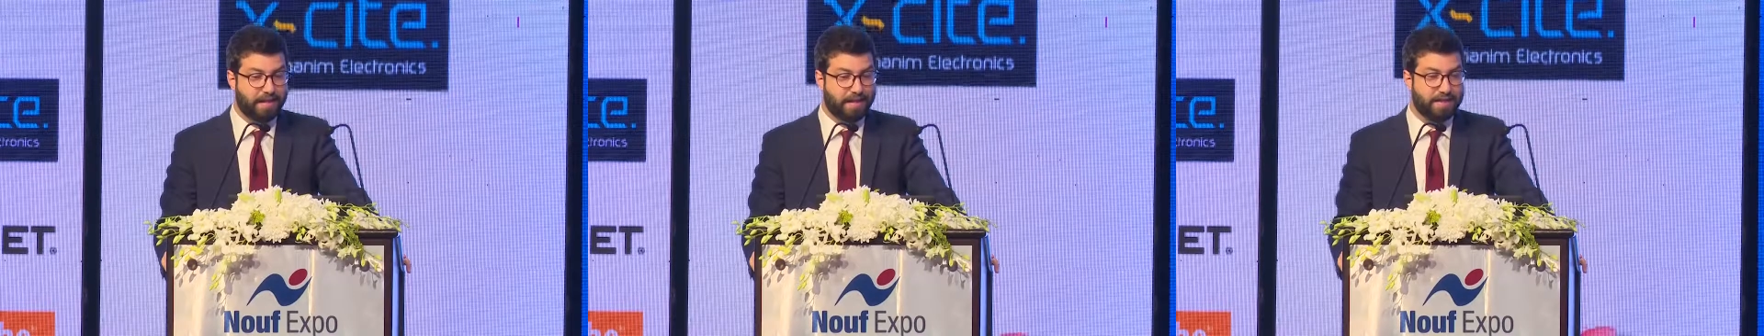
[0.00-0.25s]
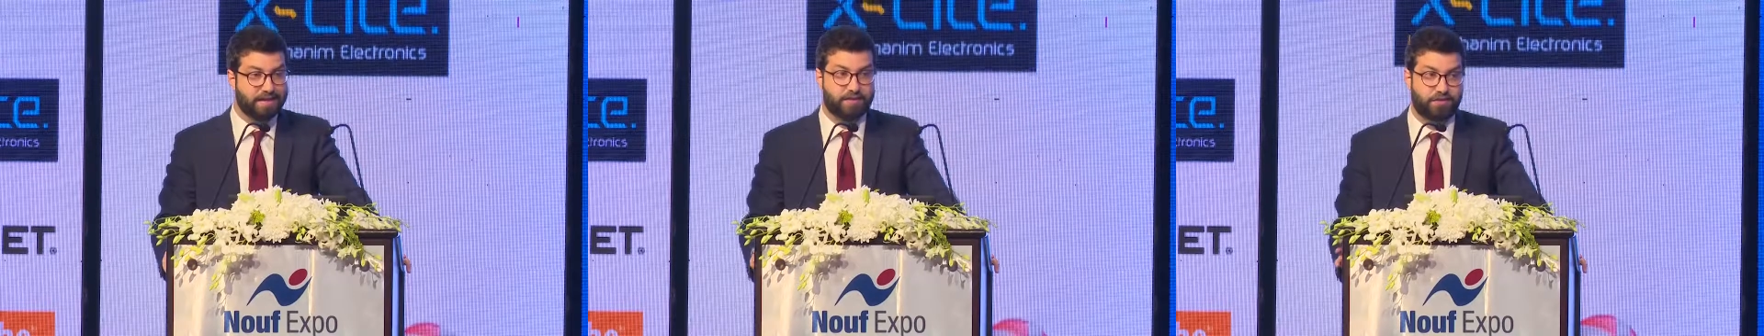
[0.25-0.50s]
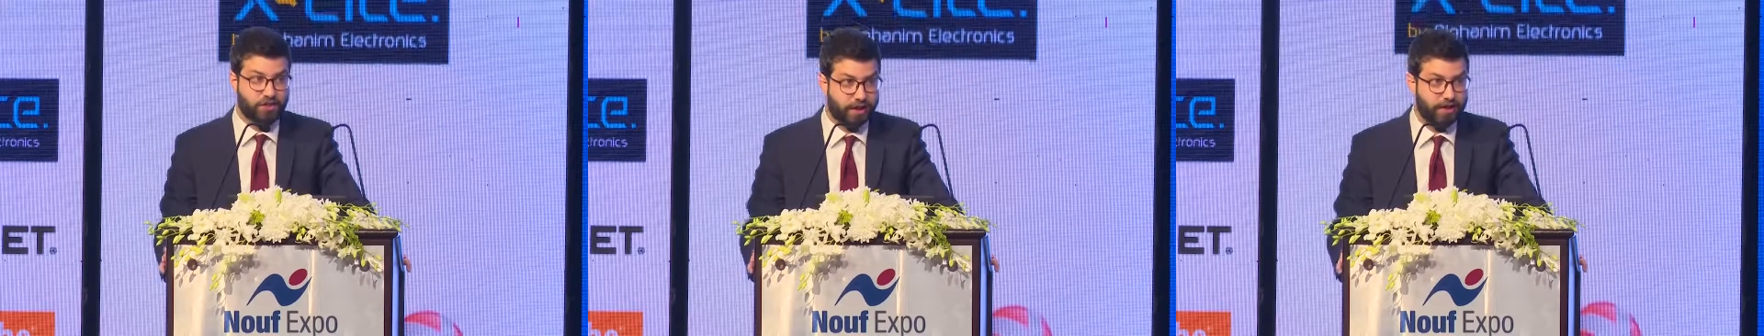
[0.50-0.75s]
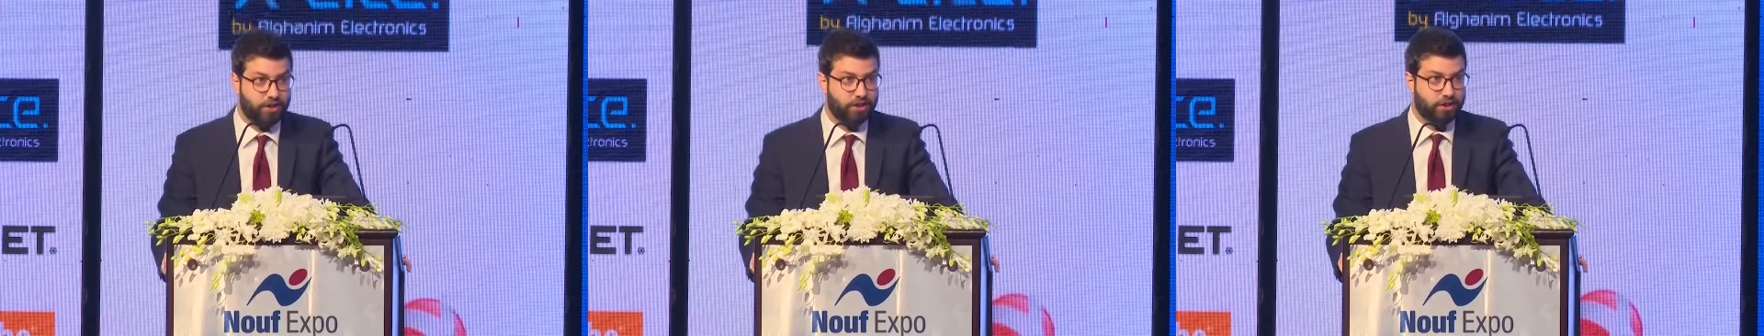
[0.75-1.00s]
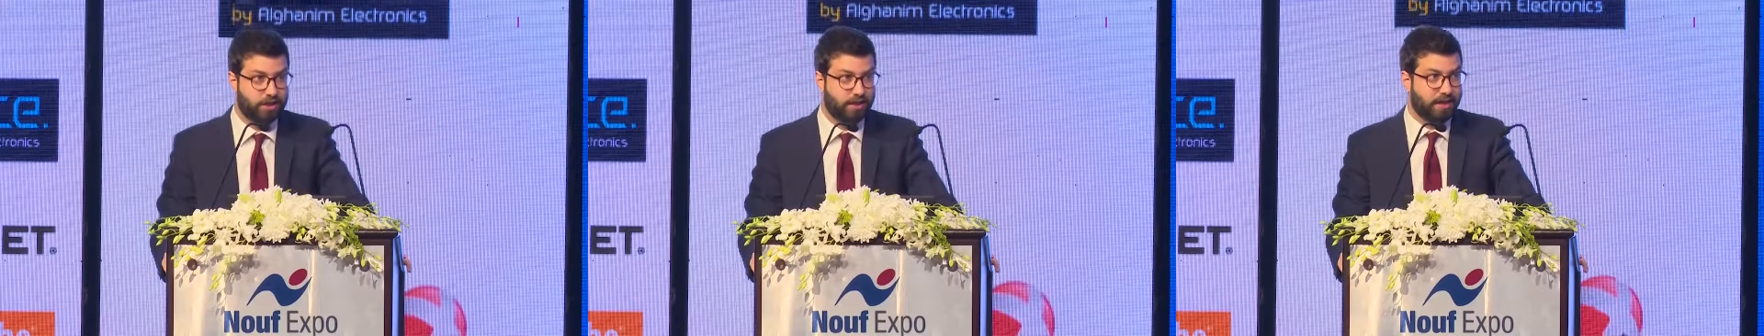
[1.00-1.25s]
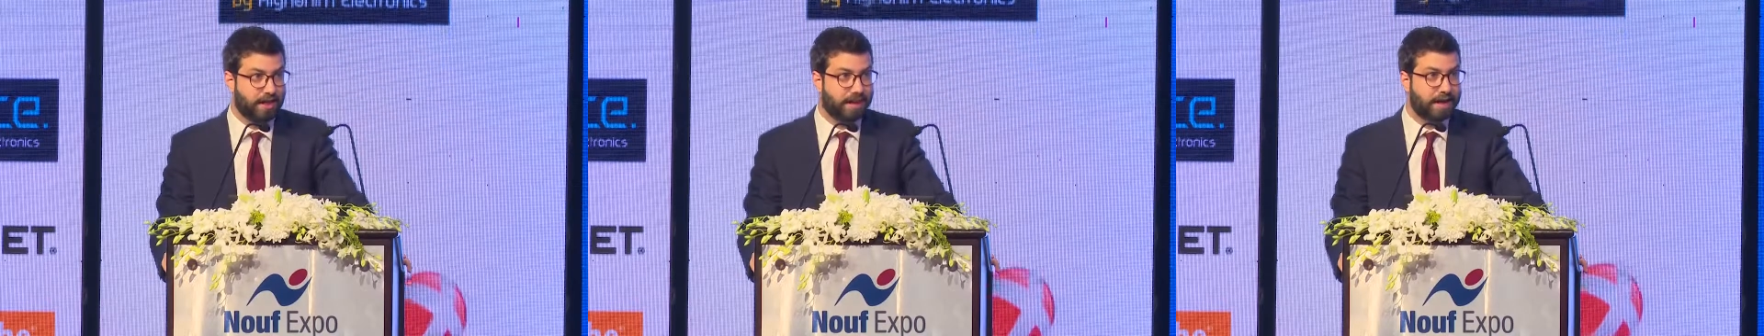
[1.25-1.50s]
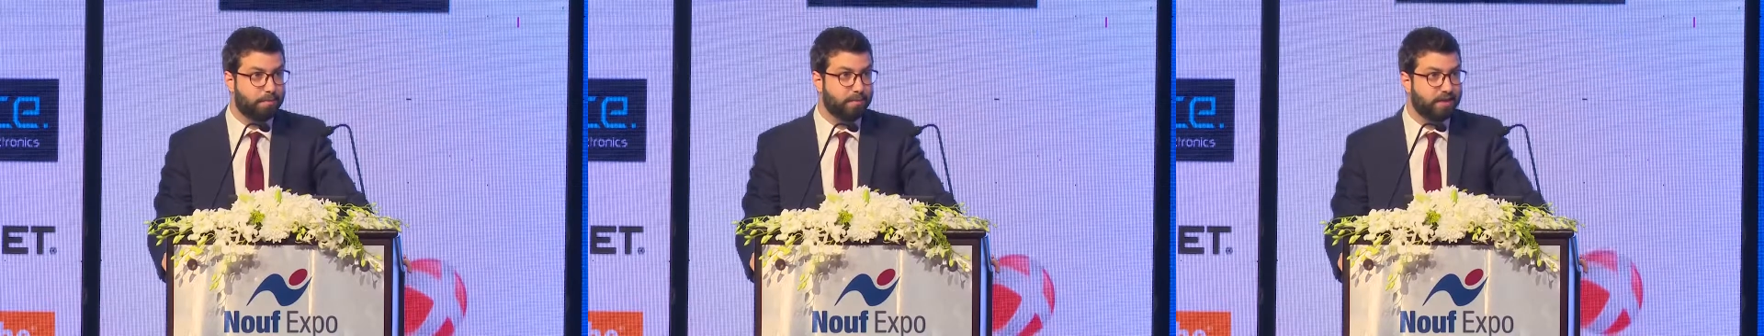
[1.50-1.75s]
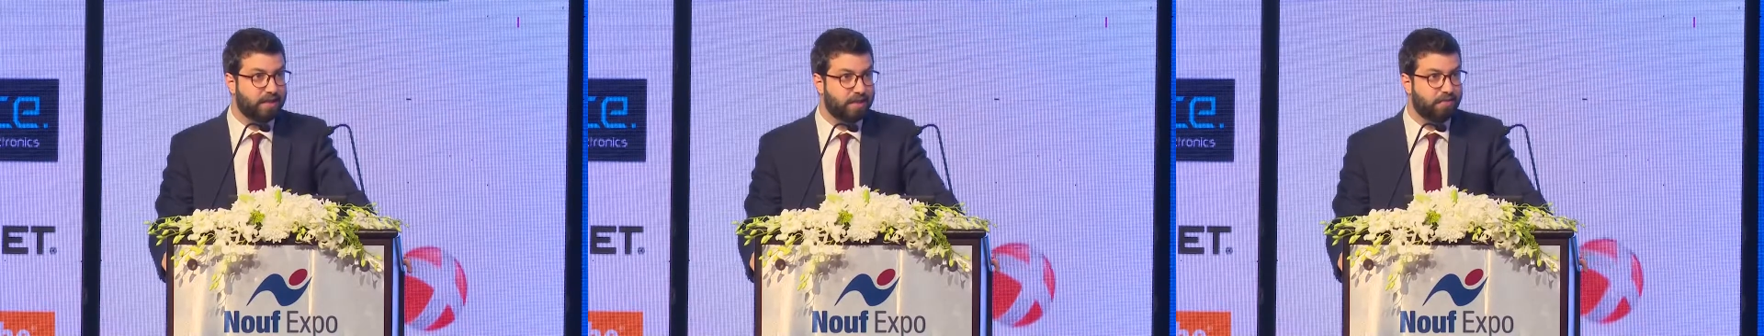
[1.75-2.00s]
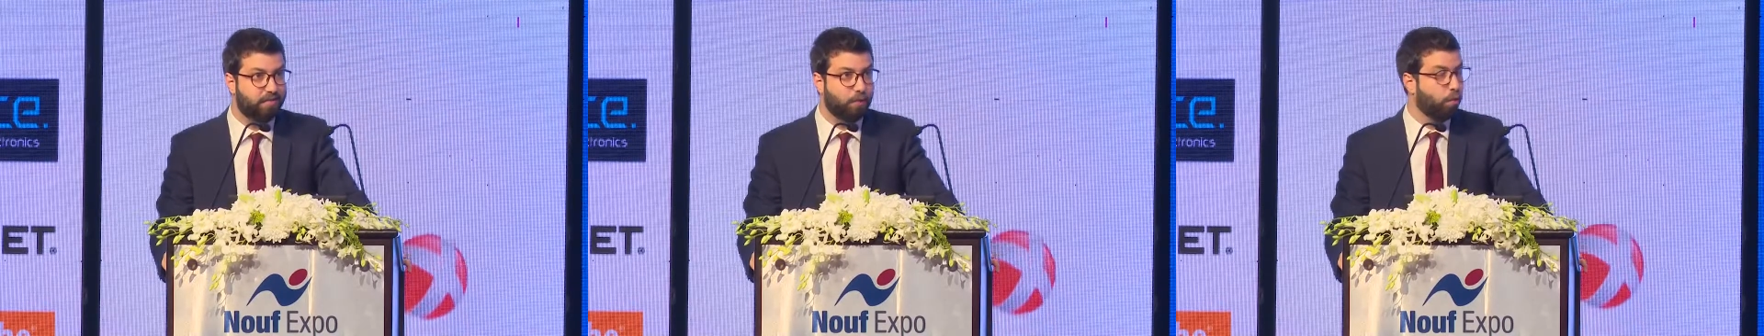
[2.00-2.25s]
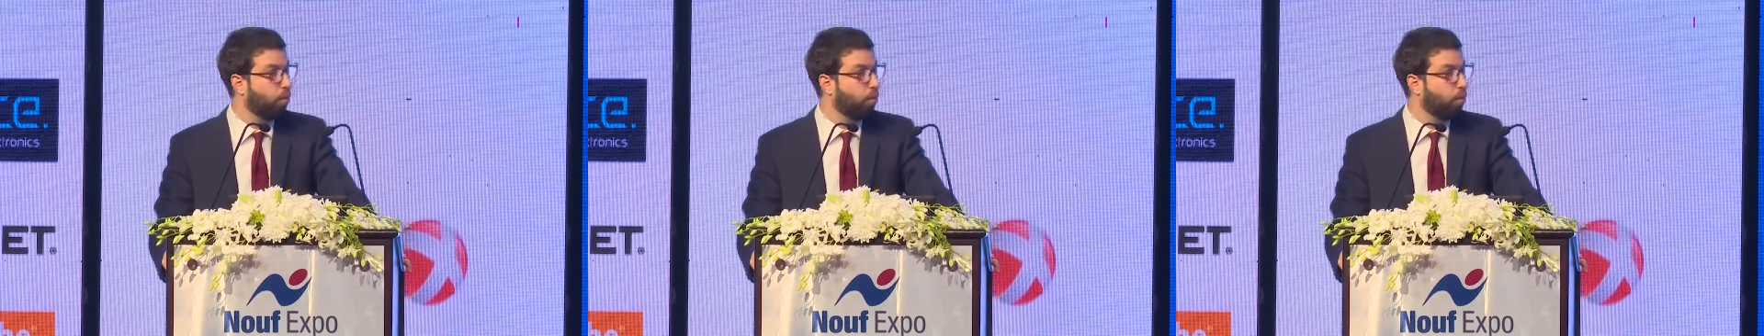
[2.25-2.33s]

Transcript: things have changed. And I believe